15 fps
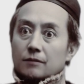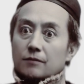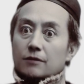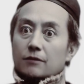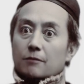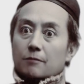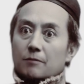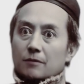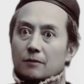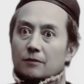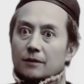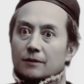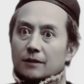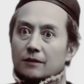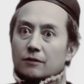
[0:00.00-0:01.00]
There are men
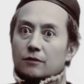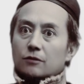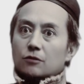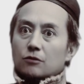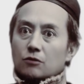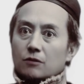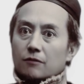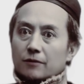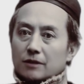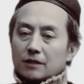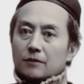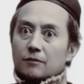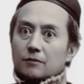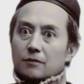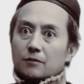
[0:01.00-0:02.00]
again who have
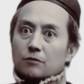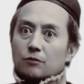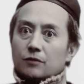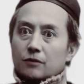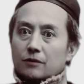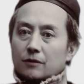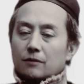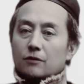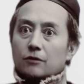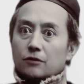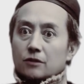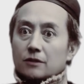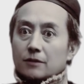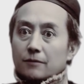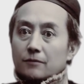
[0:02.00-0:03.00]
attained it with their
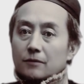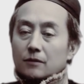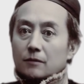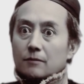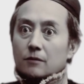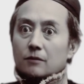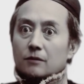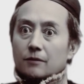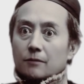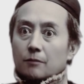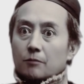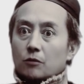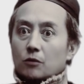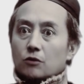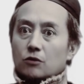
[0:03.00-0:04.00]
understanding and have
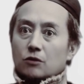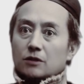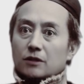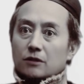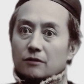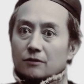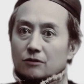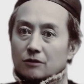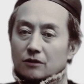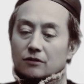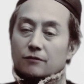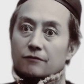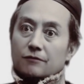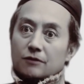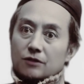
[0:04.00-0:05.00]
moral character
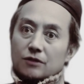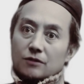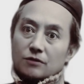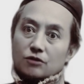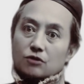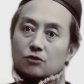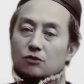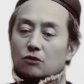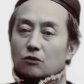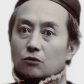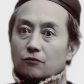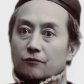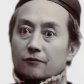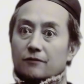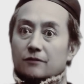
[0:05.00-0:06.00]
sufficient to
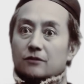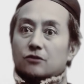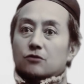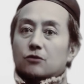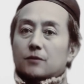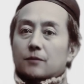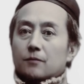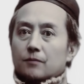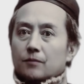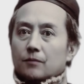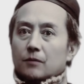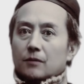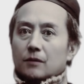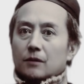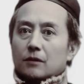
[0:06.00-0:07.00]
hold fast to it,
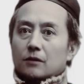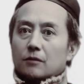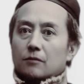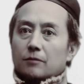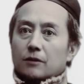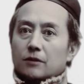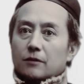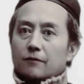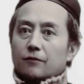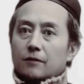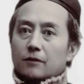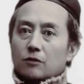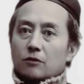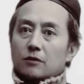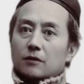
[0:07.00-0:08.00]
but if
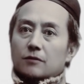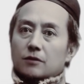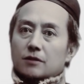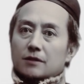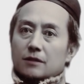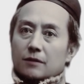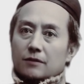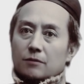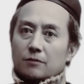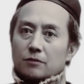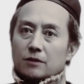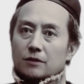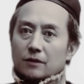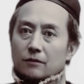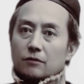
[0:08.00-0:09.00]
they do not set
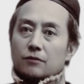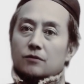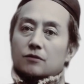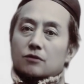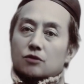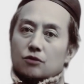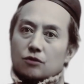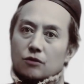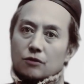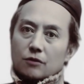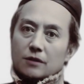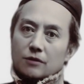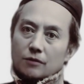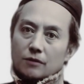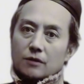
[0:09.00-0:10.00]
themselves
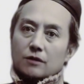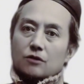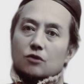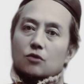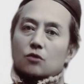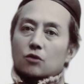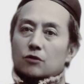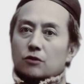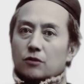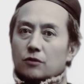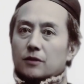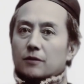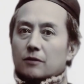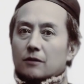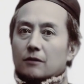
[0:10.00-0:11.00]
seriously to order
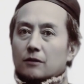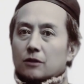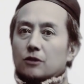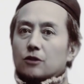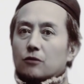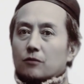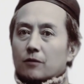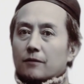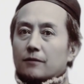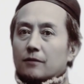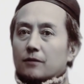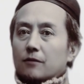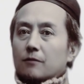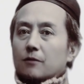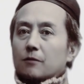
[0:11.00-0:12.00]
their knowledge aright,
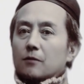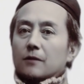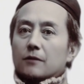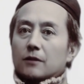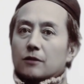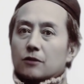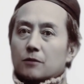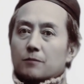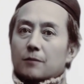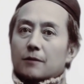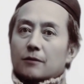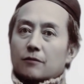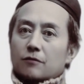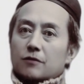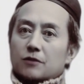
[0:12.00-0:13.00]
they will not
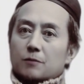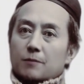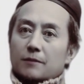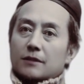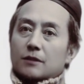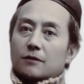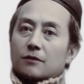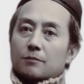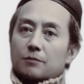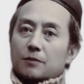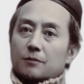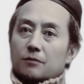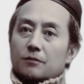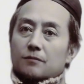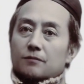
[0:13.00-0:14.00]
inspire respect in the
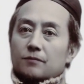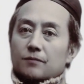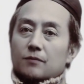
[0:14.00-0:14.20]
people.